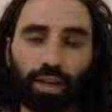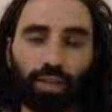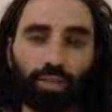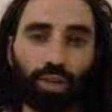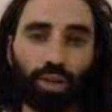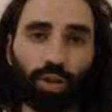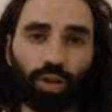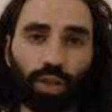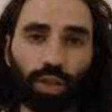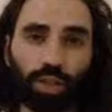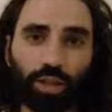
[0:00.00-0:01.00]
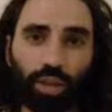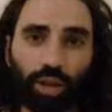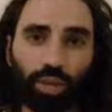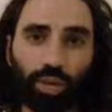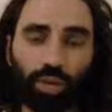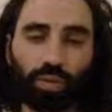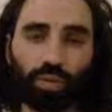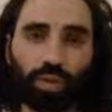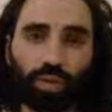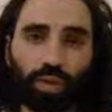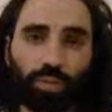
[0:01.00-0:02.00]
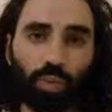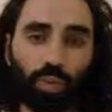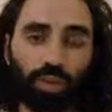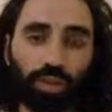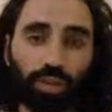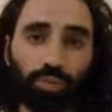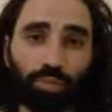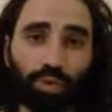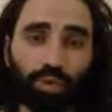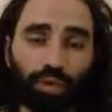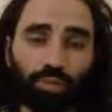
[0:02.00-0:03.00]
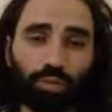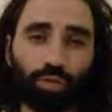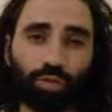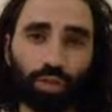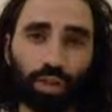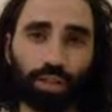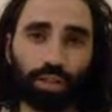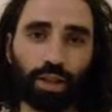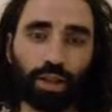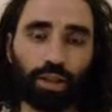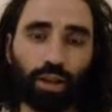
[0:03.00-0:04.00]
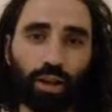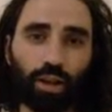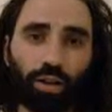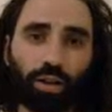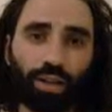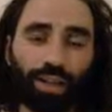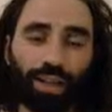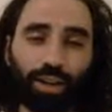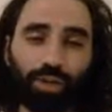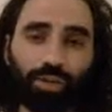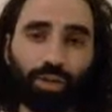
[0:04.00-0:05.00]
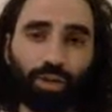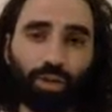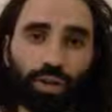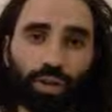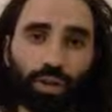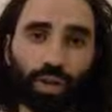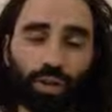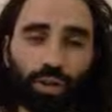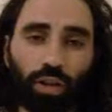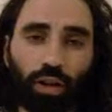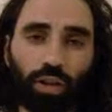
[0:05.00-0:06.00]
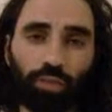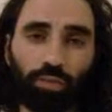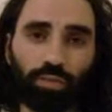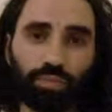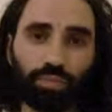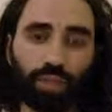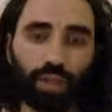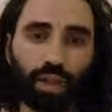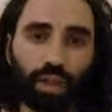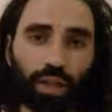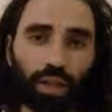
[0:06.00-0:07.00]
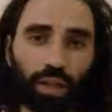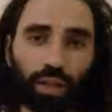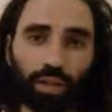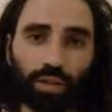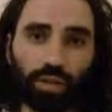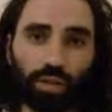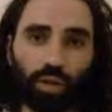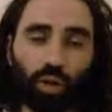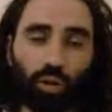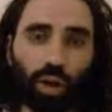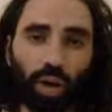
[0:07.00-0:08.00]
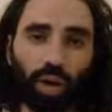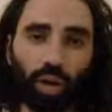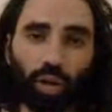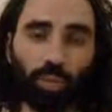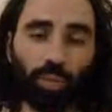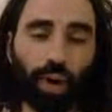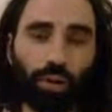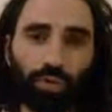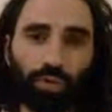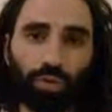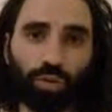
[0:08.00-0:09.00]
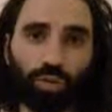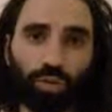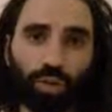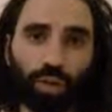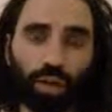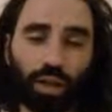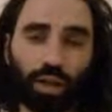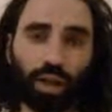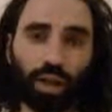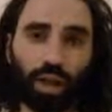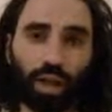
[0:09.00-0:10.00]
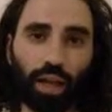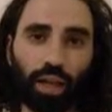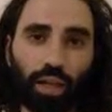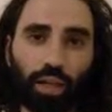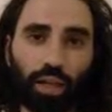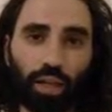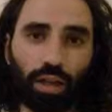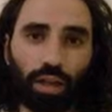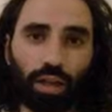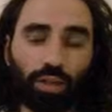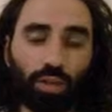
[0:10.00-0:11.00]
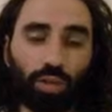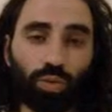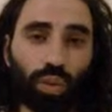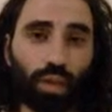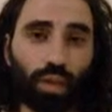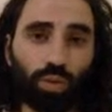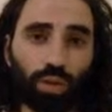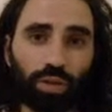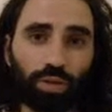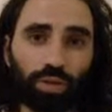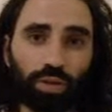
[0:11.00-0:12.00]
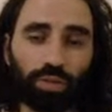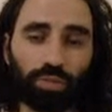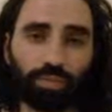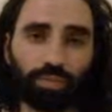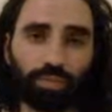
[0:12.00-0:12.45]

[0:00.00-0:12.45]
In this video, I'd like to talk about the importance of putting our full trust in Allah and fearing in Allah. He is almighty and all-powerful, and he can do what he wills.